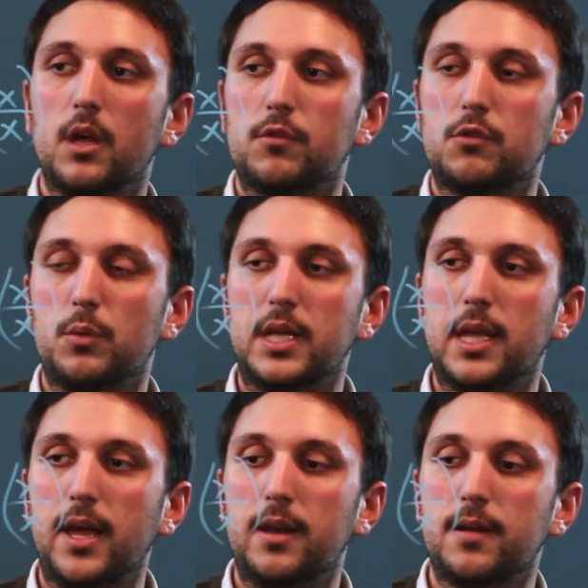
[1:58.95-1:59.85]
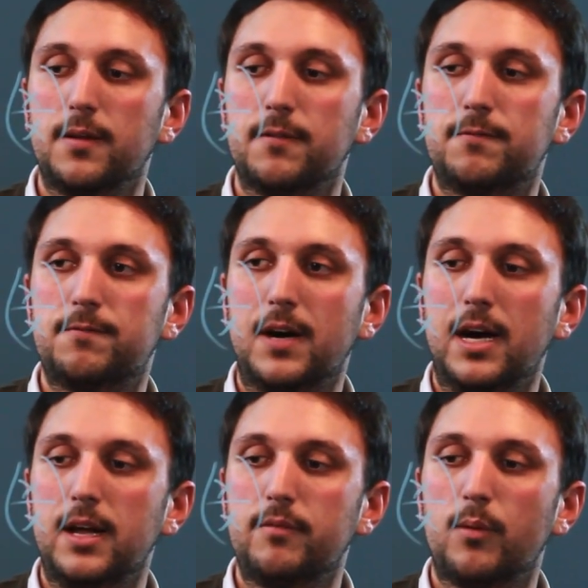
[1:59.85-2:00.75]
So we get
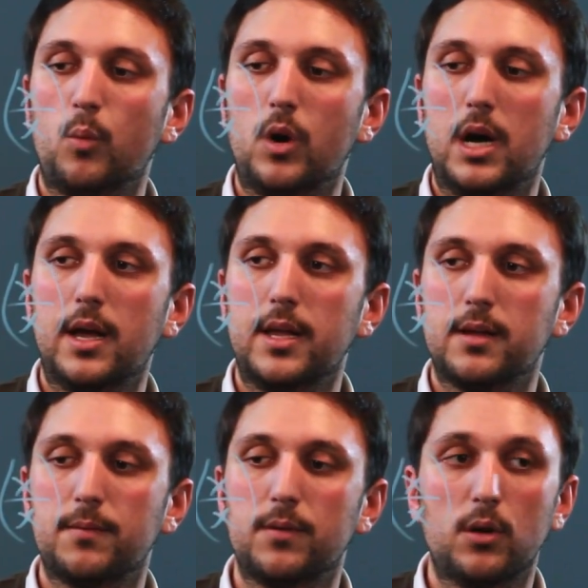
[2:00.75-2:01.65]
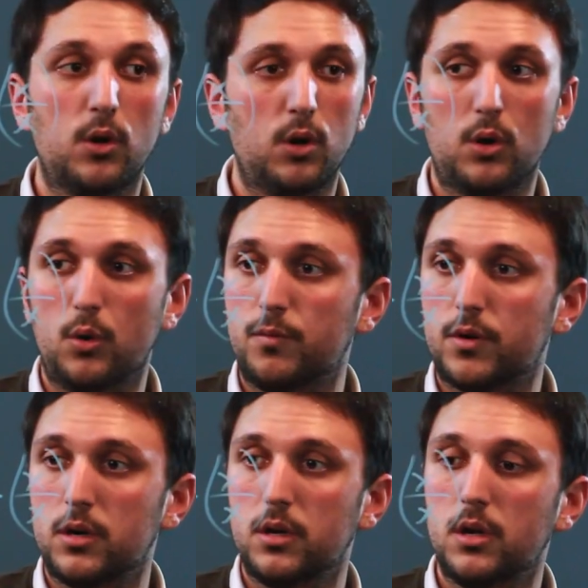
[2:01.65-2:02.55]
5y over